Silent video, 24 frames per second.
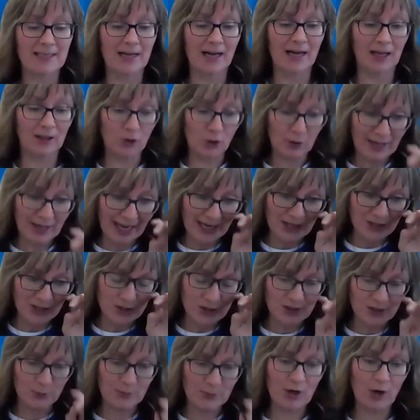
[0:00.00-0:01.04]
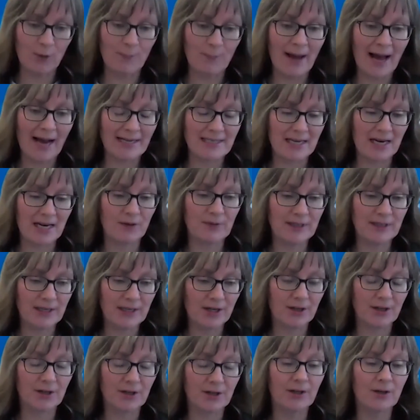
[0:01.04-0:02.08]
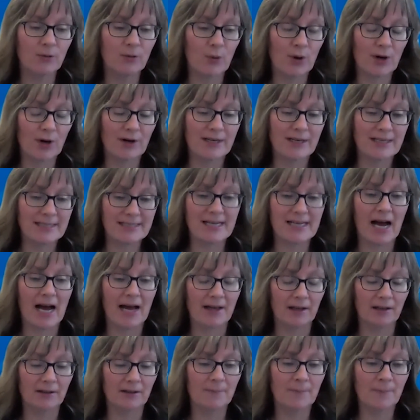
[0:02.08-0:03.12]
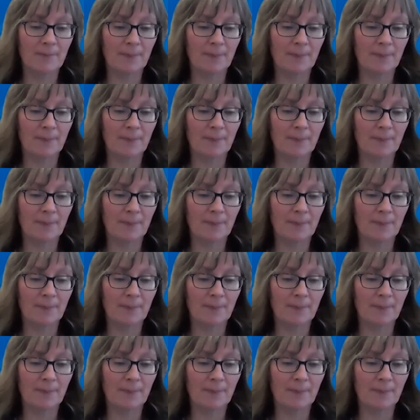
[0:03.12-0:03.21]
locations that we go back to every year where it is tiled,